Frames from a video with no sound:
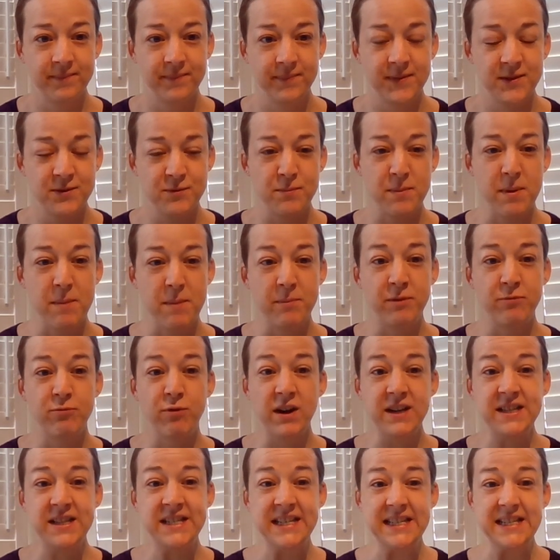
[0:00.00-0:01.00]
Remember,
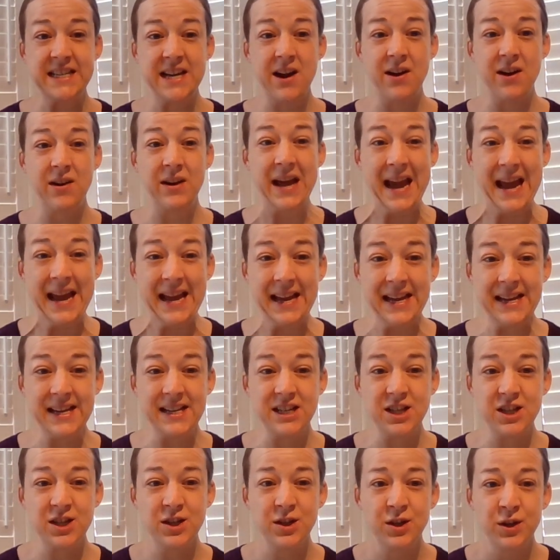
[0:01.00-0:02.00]
writing down
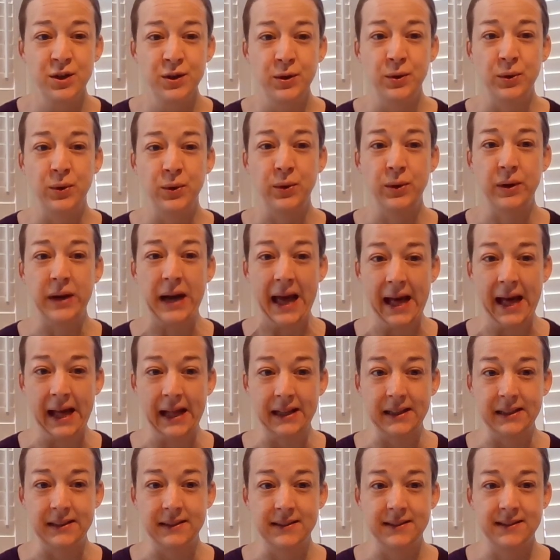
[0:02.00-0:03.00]
H or
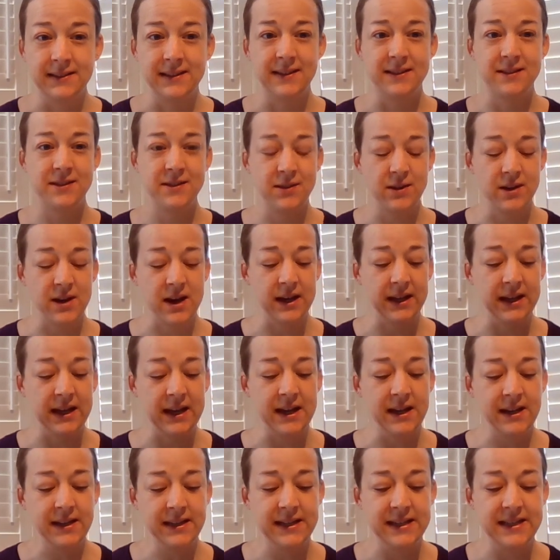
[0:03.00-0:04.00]
L. Let's do that
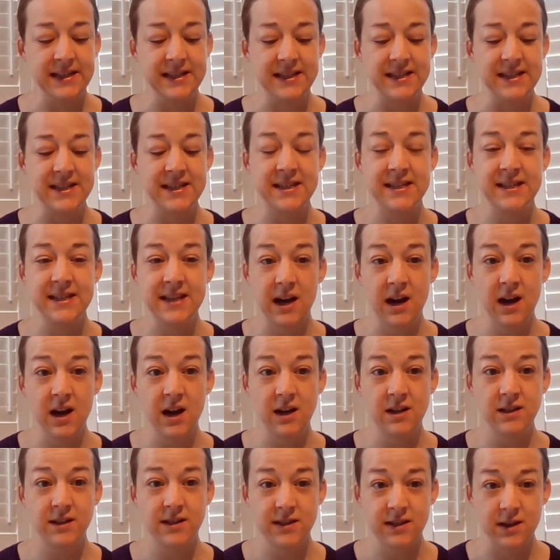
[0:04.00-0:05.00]
again. Here's the
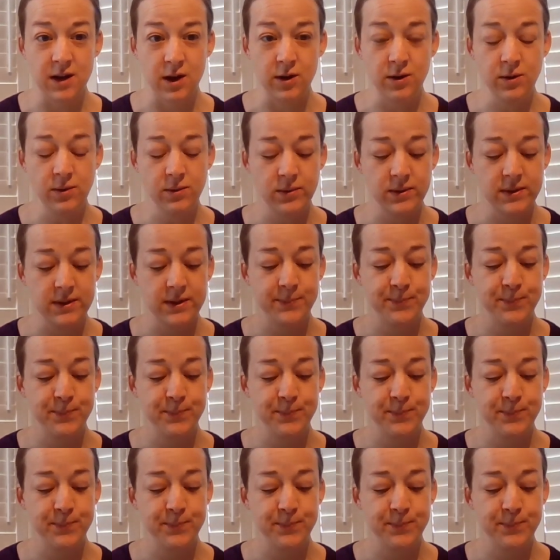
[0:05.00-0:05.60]
start note.